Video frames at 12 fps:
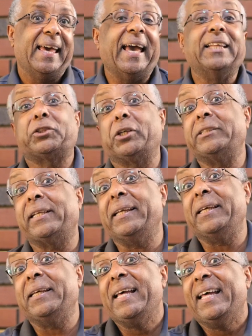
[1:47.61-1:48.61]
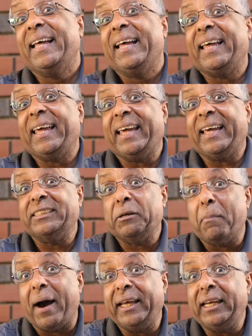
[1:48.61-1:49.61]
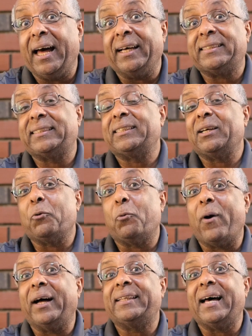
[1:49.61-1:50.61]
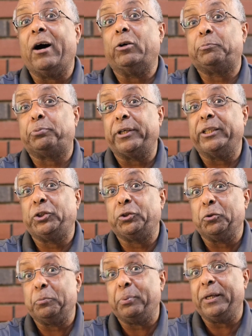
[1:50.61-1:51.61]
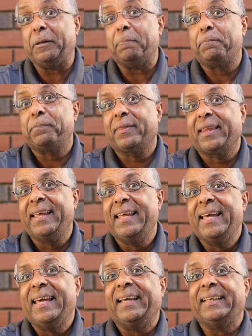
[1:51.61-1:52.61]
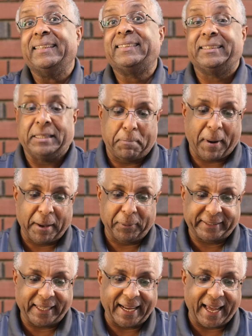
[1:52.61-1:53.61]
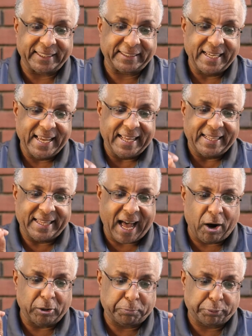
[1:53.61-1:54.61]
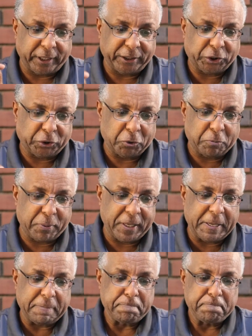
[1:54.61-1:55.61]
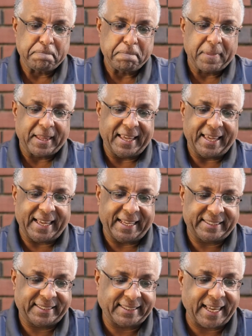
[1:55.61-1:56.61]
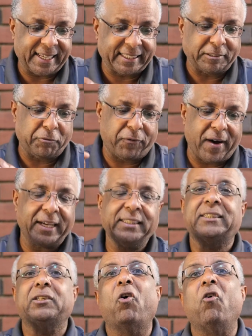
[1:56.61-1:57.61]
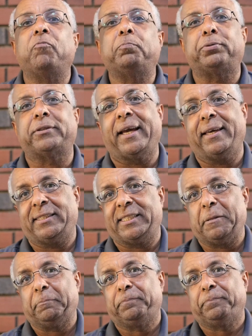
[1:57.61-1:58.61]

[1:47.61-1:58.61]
And certainly, it reminds us what our praise should be. The Bible tells us our praise should be a sacrifice of praise.